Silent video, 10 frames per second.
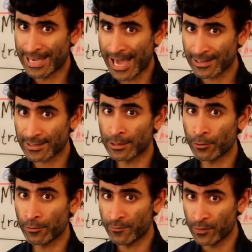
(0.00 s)
Get
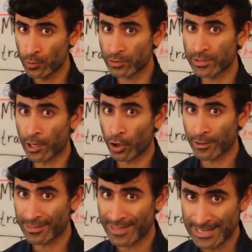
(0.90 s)
the reviews that are
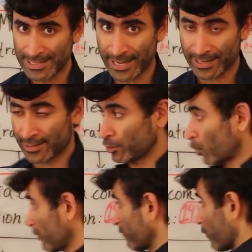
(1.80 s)
authentic.
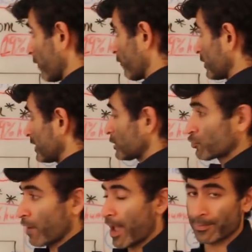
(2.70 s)
Don't fall for this
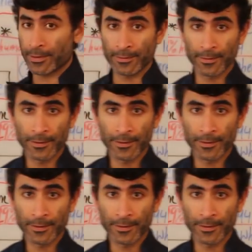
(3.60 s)
trap.